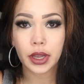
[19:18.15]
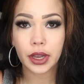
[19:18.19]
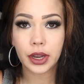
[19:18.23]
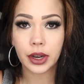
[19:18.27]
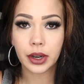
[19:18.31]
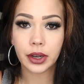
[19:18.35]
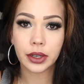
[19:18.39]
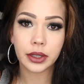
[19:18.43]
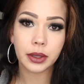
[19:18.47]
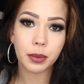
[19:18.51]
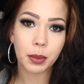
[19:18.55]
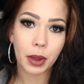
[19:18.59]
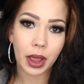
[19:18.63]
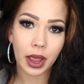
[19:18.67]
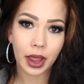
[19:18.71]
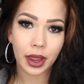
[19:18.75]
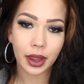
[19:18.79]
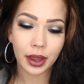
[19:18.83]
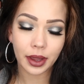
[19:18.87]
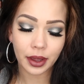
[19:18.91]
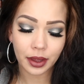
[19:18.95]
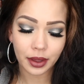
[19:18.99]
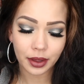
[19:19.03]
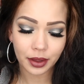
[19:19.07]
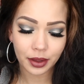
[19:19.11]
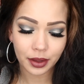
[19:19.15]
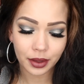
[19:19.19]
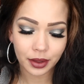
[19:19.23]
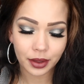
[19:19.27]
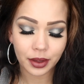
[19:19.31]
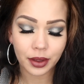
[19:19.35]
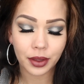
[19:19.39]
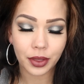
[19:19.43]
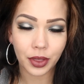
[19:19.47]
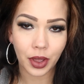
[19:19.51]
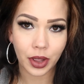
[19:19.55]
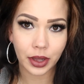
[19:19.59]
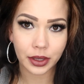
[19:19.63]
Here's my
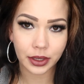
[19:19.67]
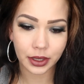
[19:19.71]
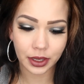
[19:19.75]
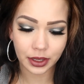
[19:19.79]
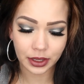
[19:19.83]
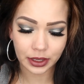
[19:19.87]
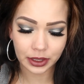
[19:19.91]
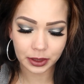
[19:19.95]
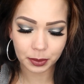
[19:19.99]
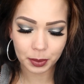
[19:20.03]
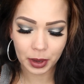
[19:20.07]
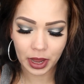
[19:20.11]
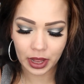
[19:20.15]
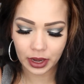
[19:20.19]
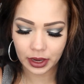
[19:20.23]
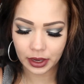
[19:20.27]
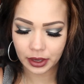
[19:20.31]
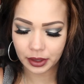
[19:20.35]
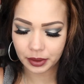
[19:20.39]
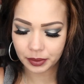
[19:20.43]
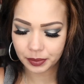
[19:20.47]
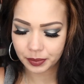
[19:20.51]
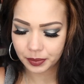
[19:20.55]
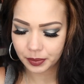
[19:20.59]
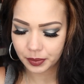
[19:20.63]
thoughts on this palette.